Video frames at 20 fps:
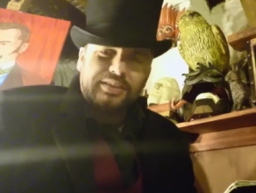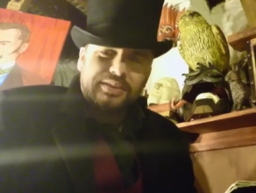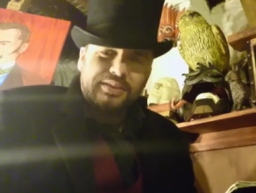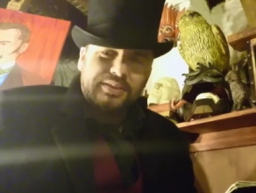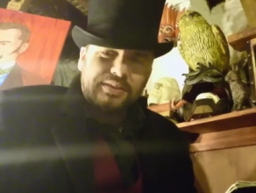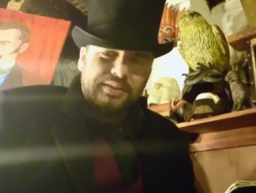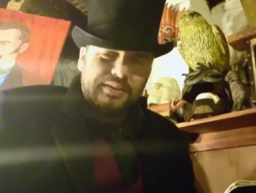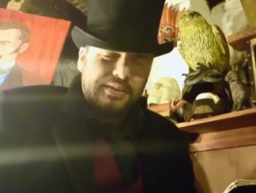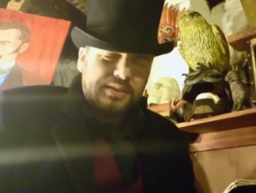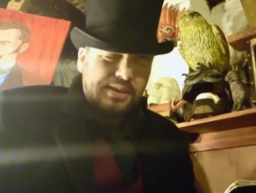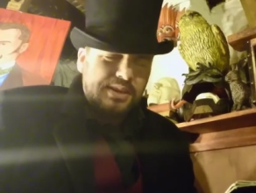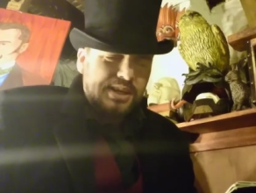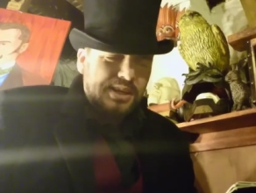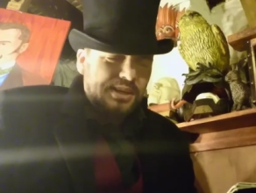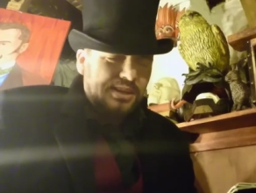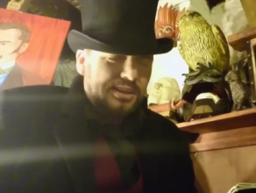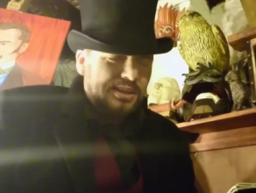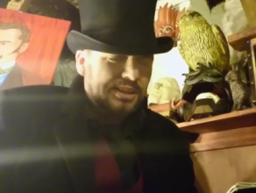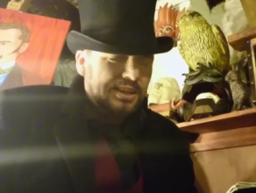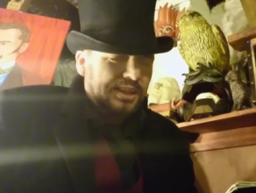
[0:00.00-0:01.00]
to,
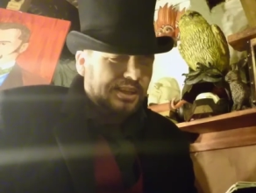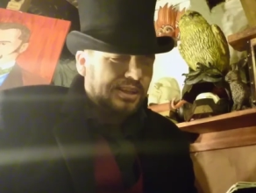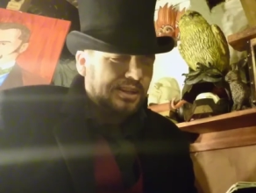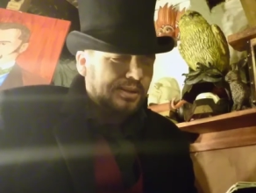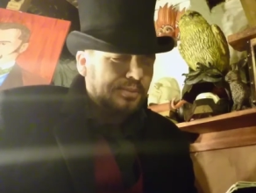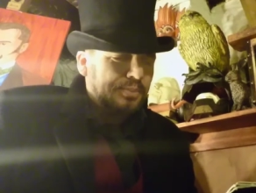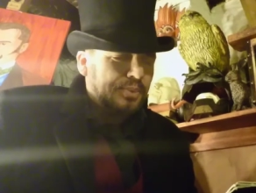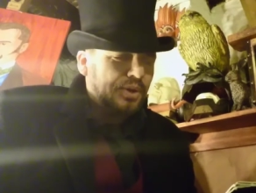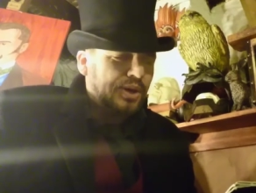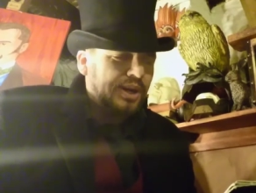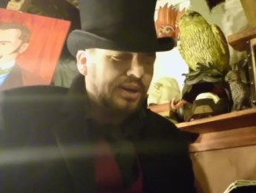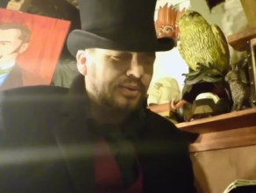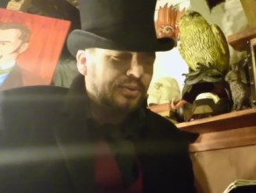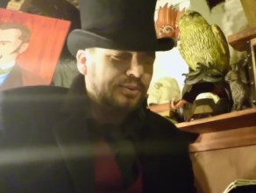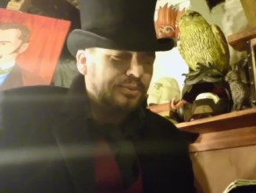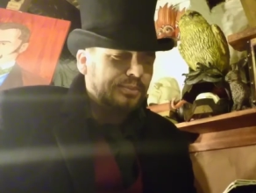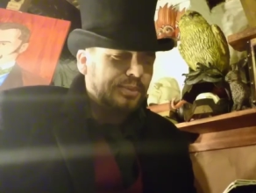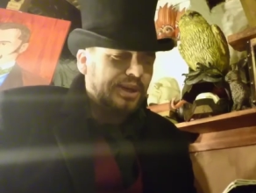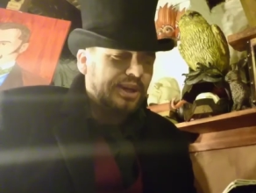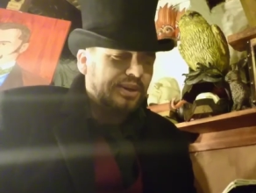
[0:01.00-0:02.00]
little
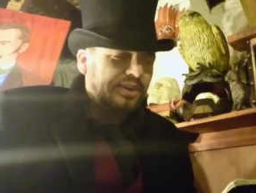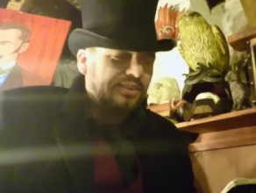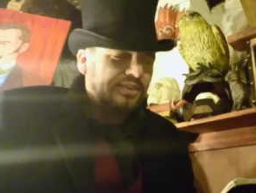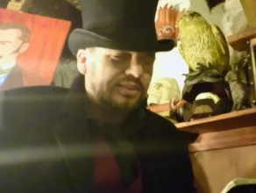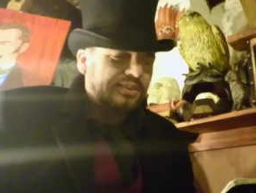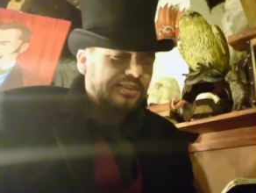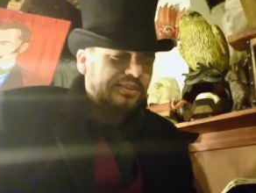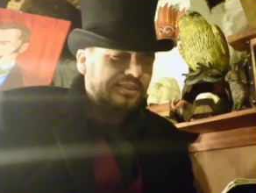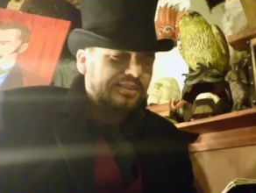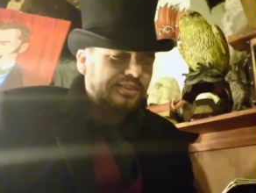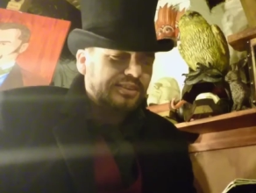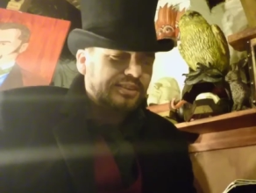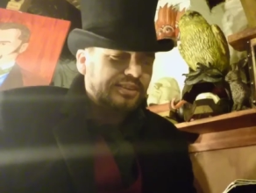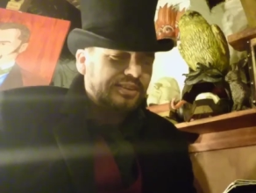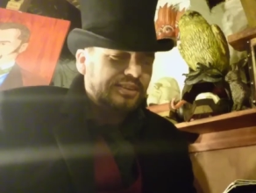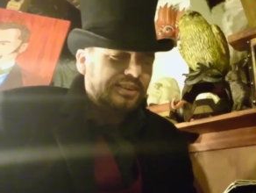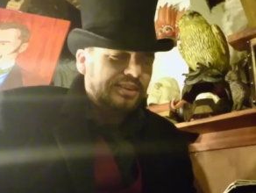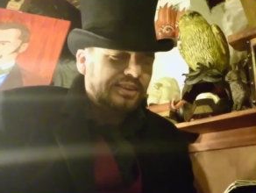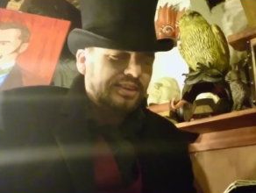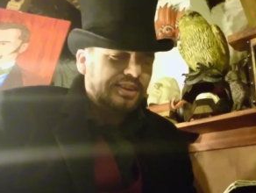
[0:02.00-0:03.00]
brown mouse?
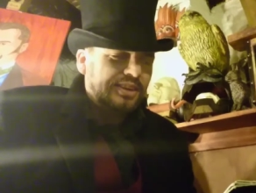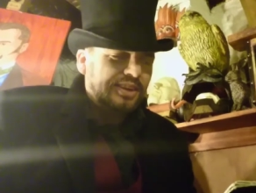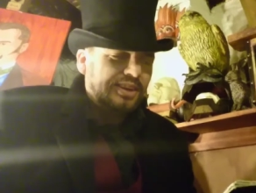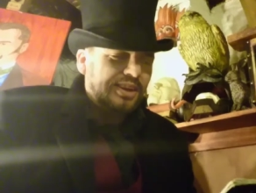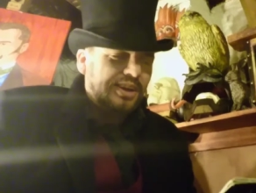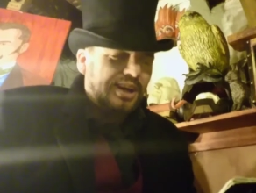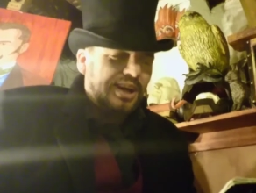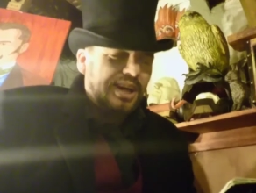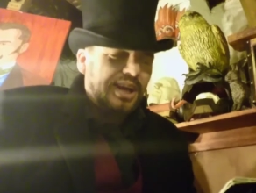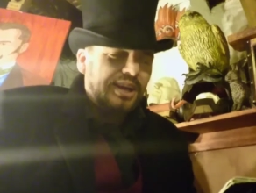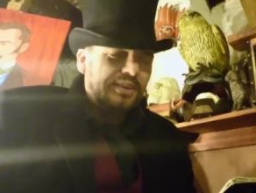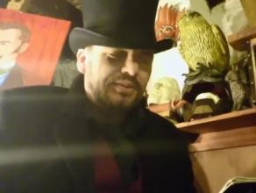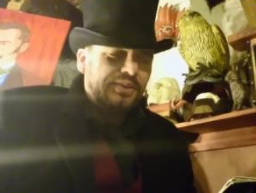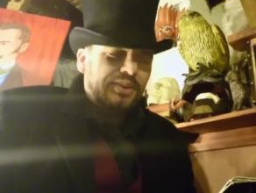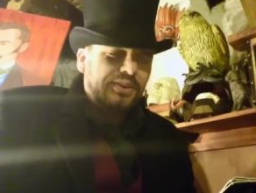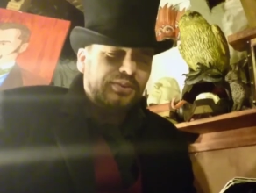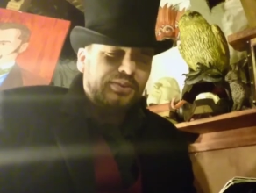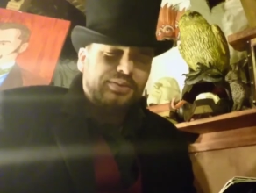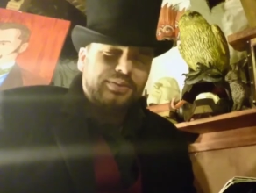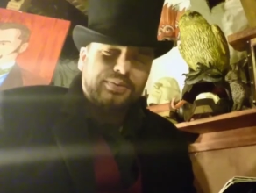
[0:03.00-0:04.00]
I have
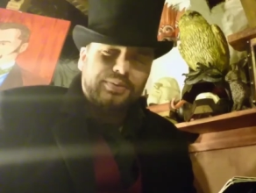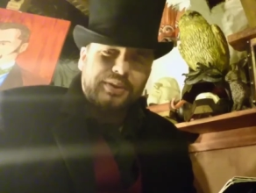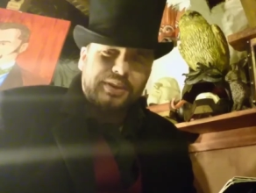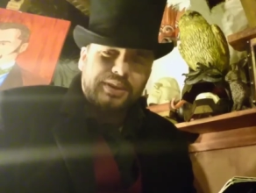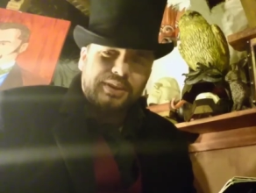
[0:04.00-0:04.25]
use for